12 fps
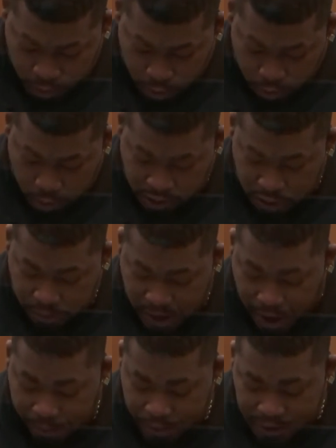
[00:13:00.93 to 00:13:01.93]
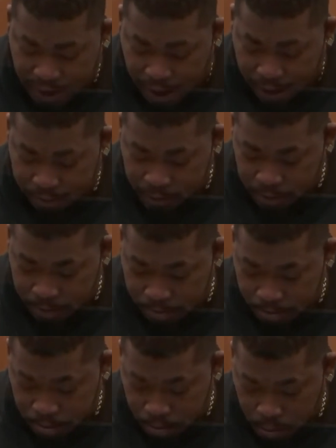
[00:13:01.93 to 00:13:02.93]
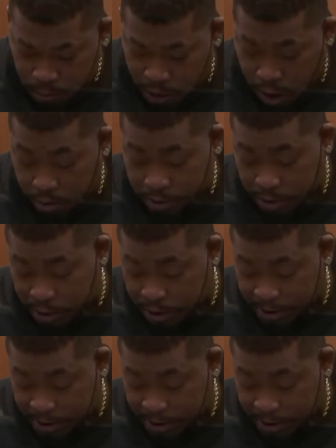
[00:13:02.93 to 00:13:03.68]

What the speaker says: What should be happy times turns into